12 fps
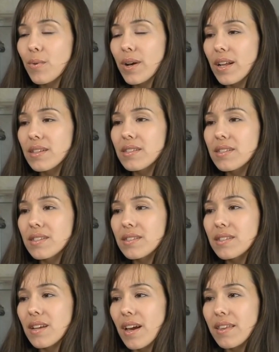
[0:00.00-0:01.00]
Well,
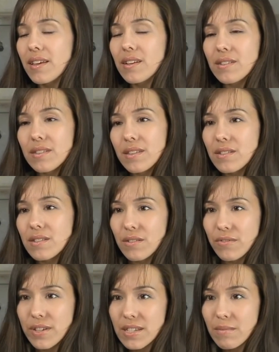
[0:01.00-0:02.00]
I think they'll still
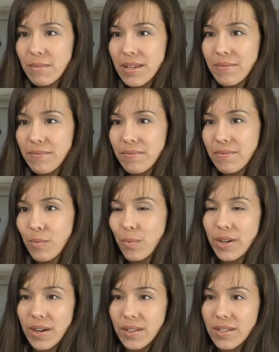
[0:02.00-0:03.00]
visit me
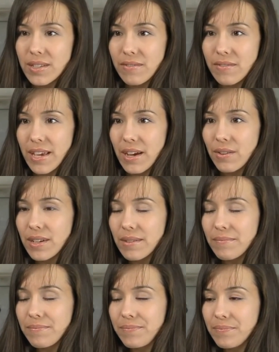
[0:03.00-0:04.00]
regardless of the
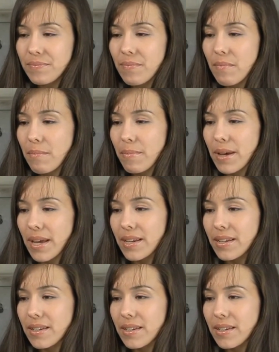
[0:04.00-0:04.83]
outcome, mm-hmm. but